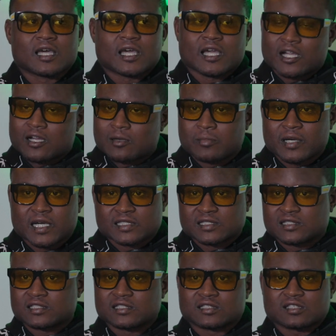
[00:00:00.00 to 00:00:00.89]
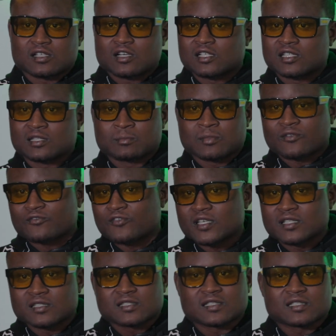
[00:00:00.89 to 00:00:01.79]
everybody just all in my
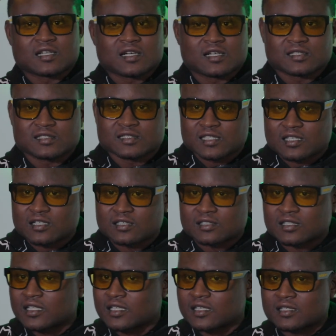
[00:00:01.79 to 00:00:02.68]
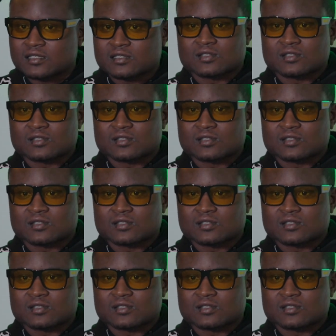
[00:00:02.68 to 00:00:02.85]
face and all this all day.